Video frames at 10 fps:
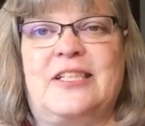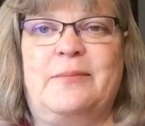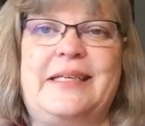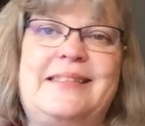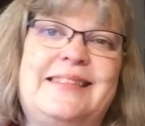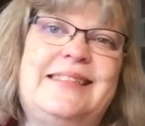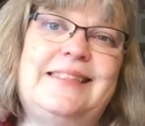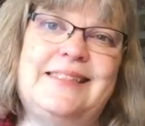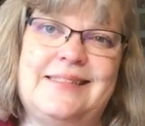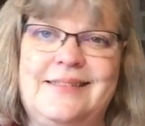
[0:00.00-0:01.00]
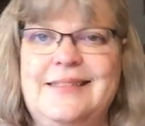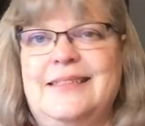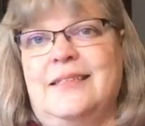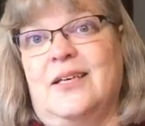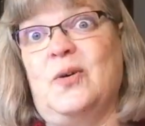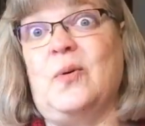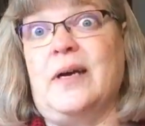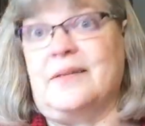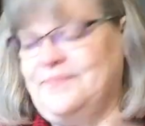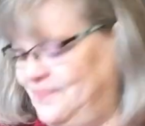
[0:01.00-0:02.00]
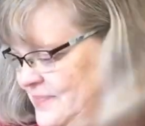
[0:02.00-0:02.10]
And I'm like, uh, oh well.